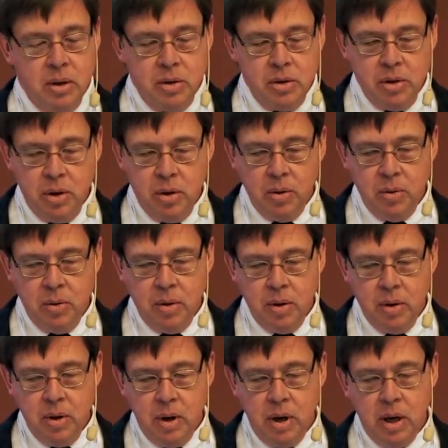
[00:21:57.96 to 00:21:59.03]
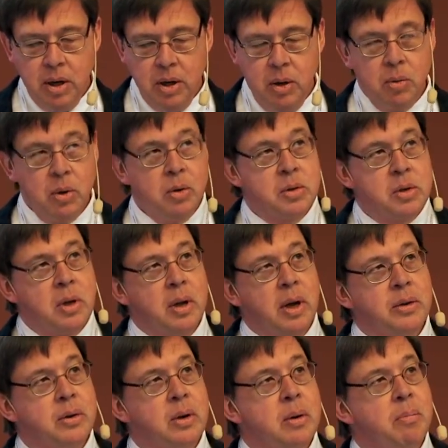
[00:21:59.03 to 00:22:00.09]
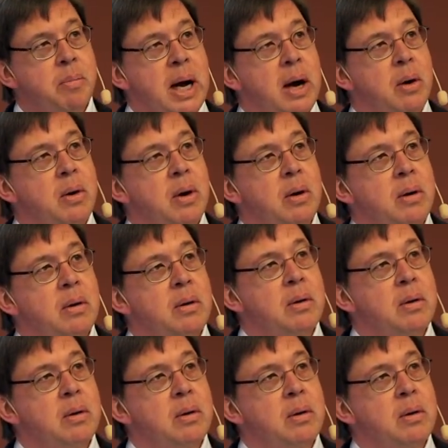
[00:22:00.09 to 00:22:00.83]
So you lose the electric power